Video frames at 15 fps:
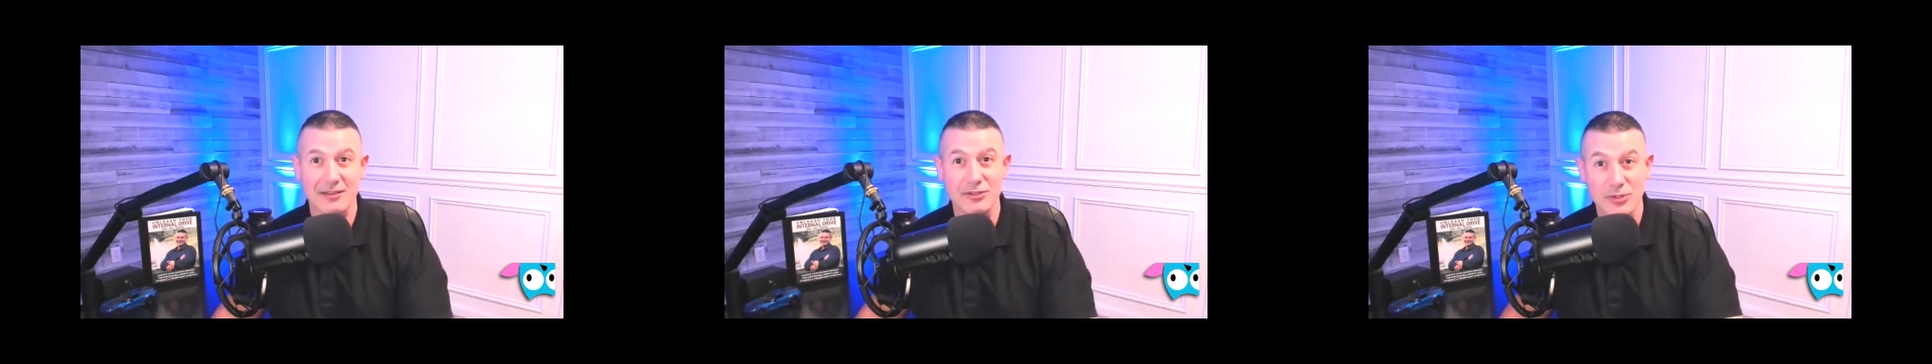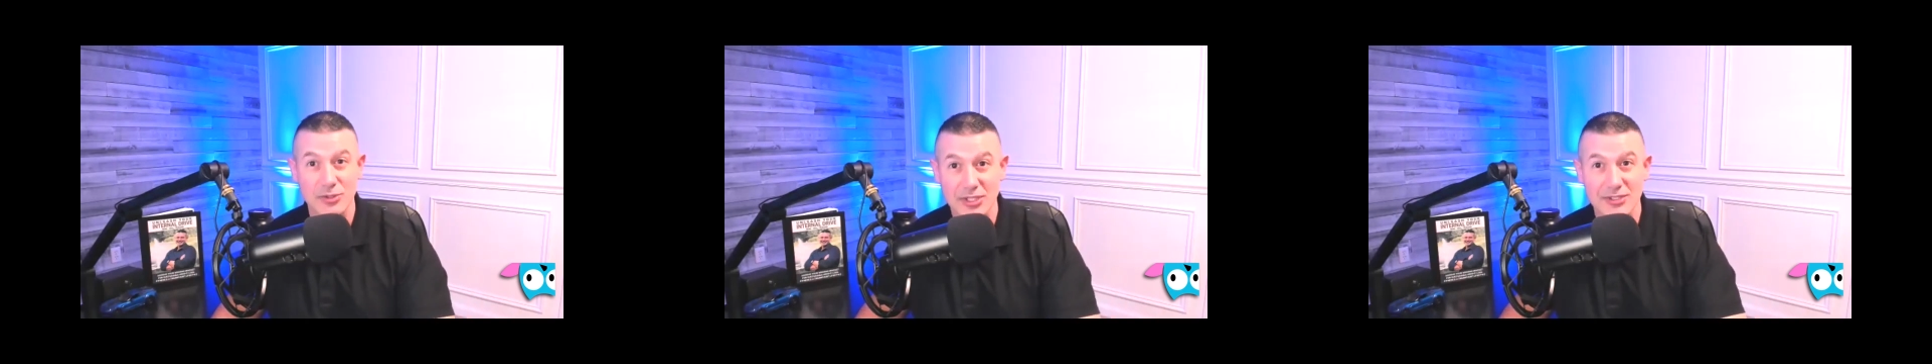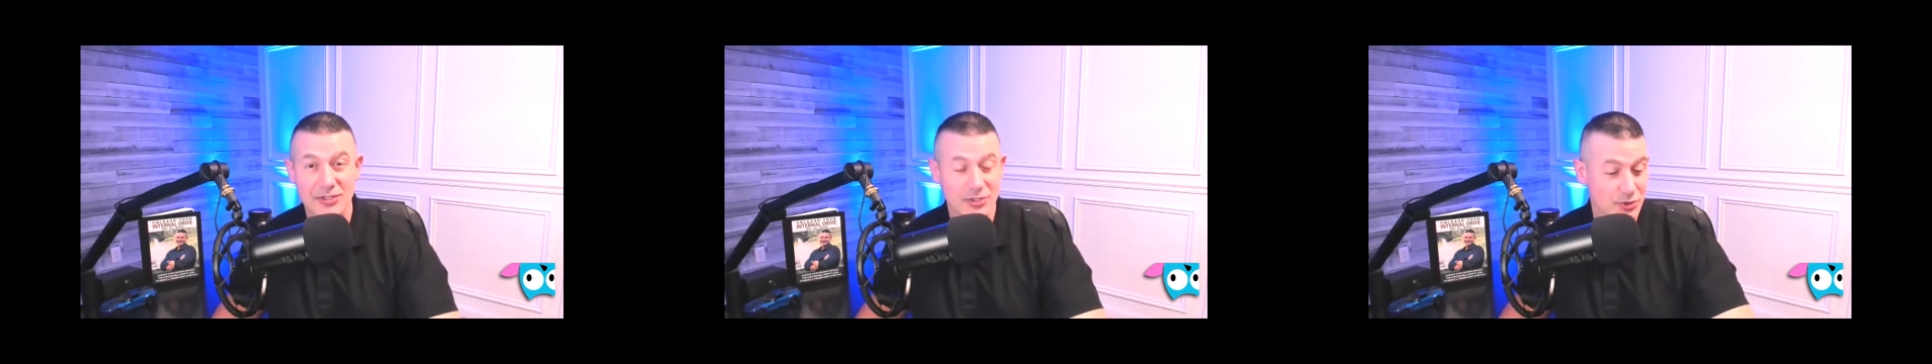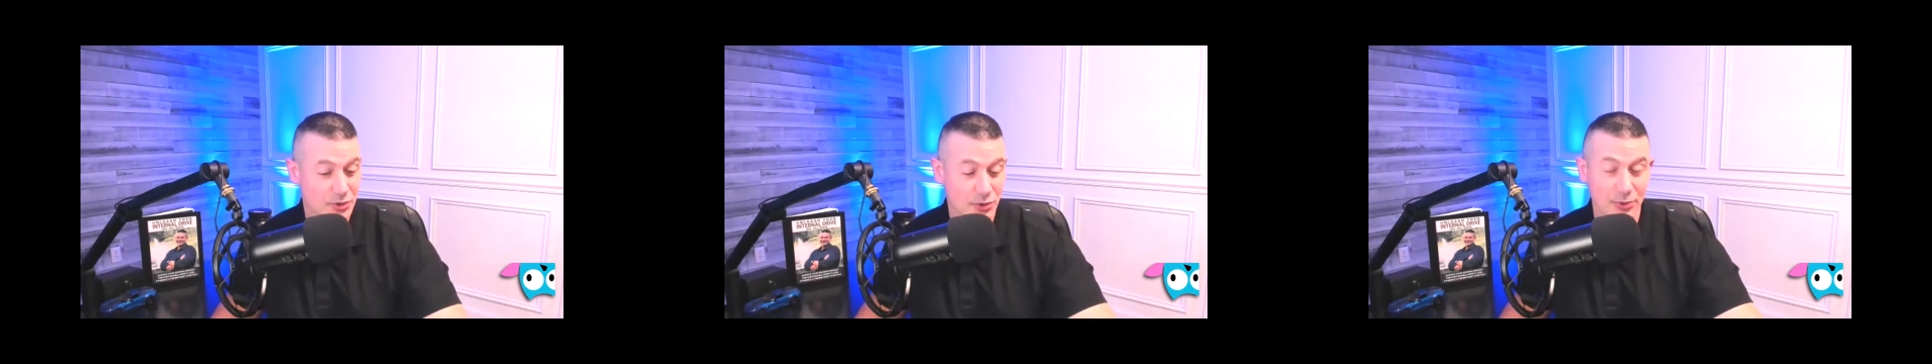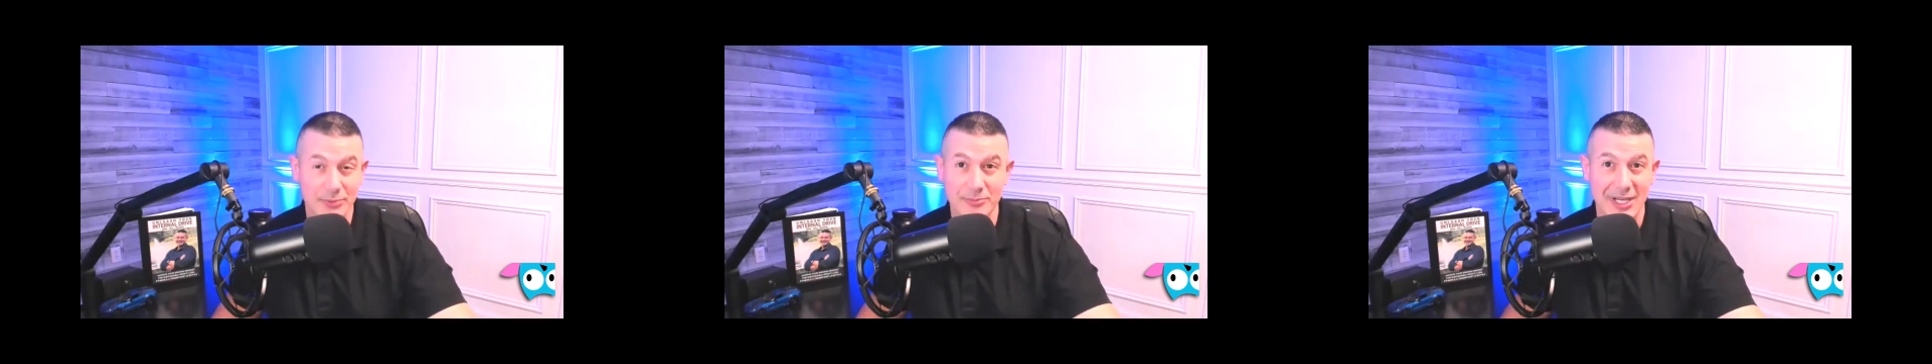you can
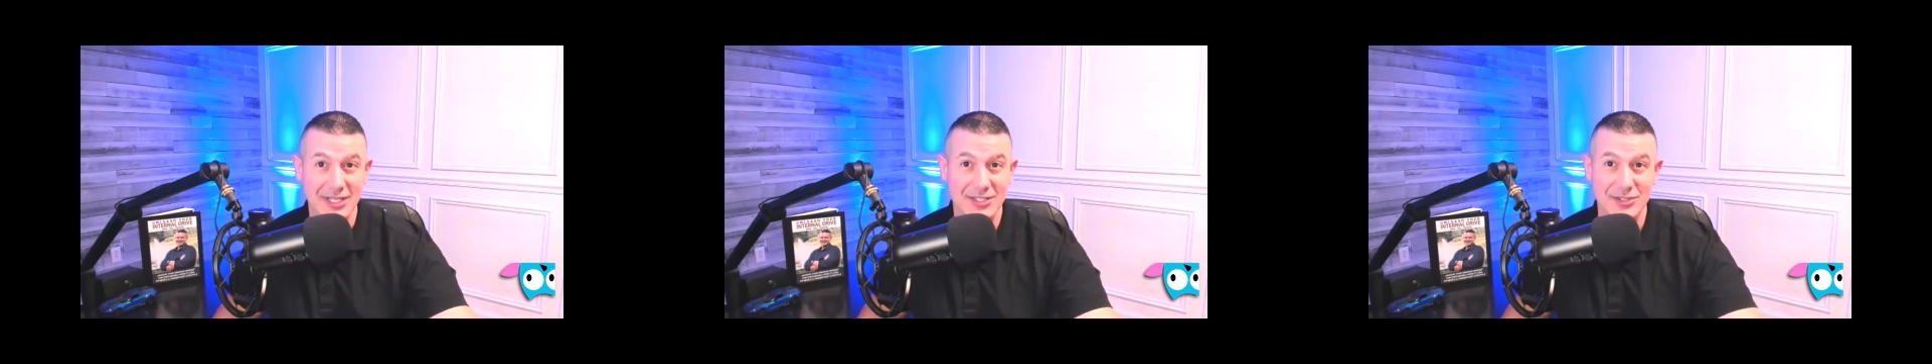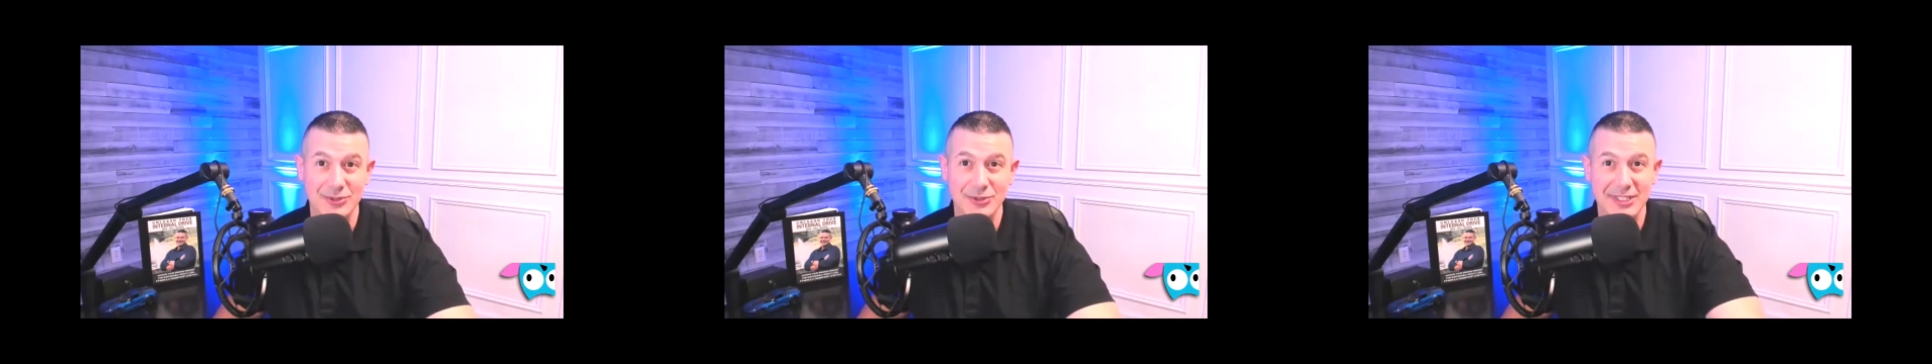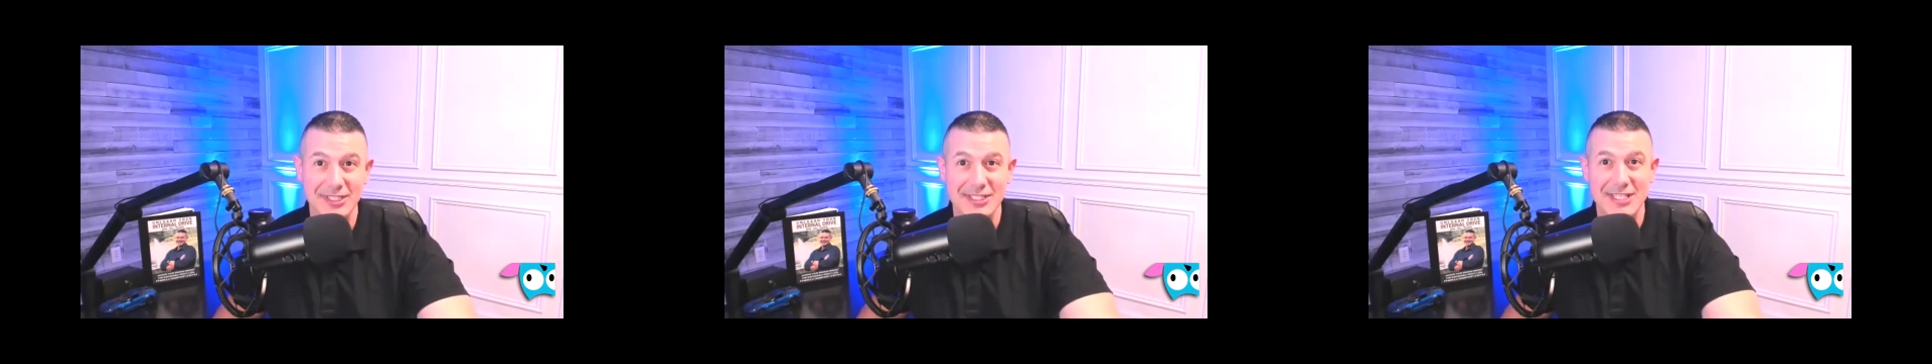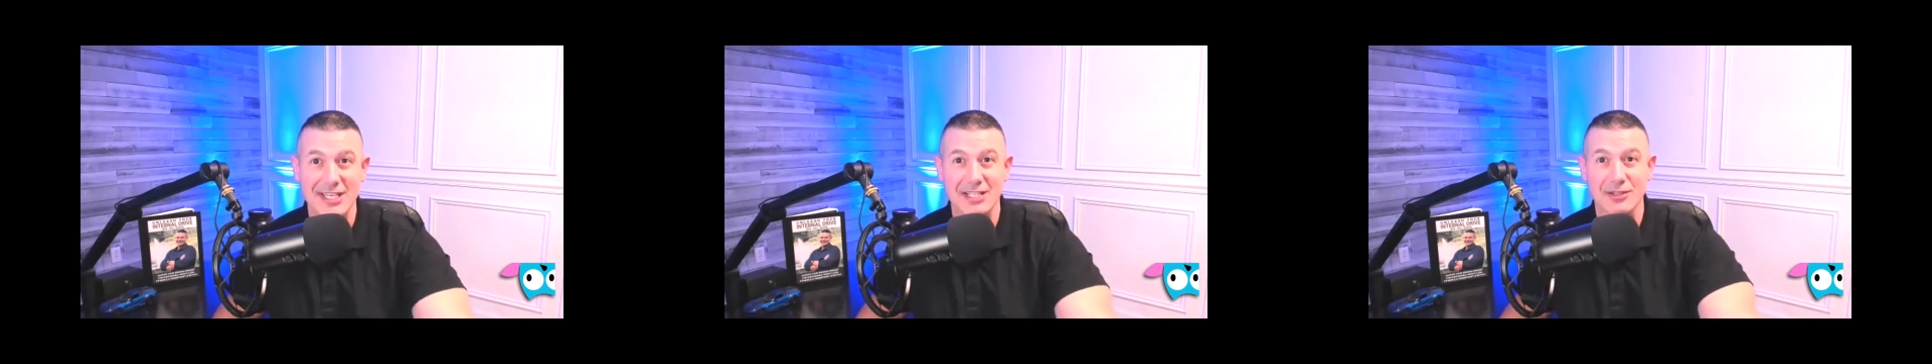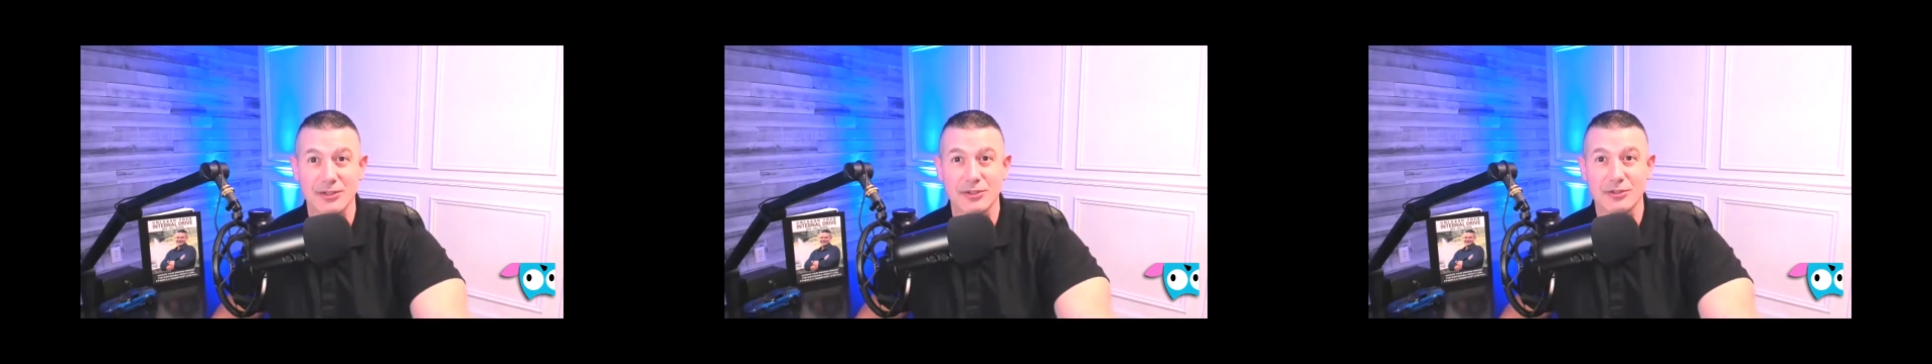certain by certainly
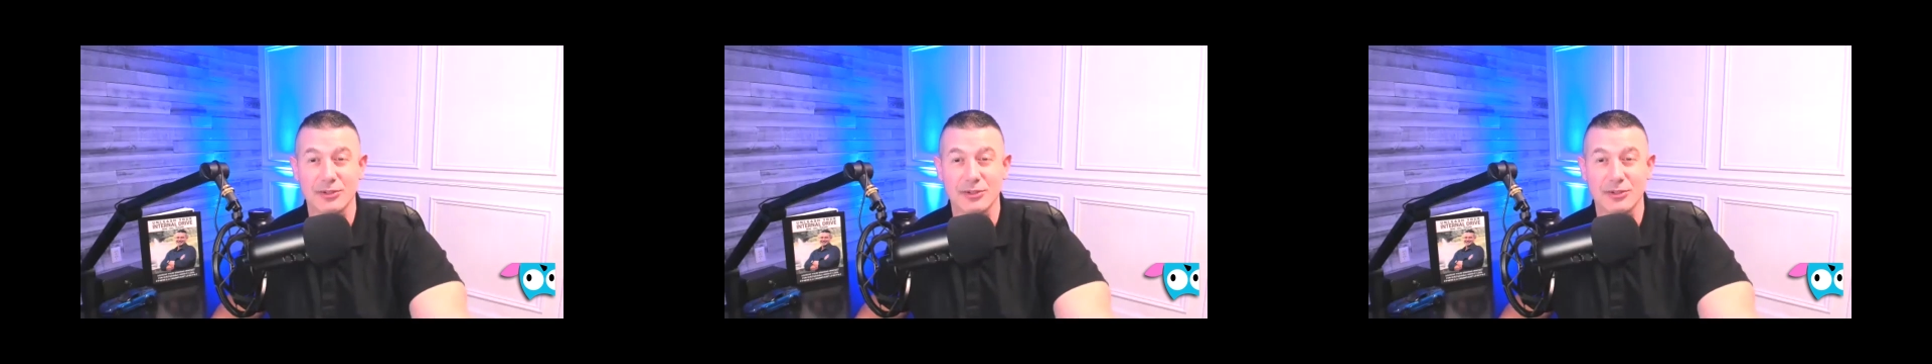take a,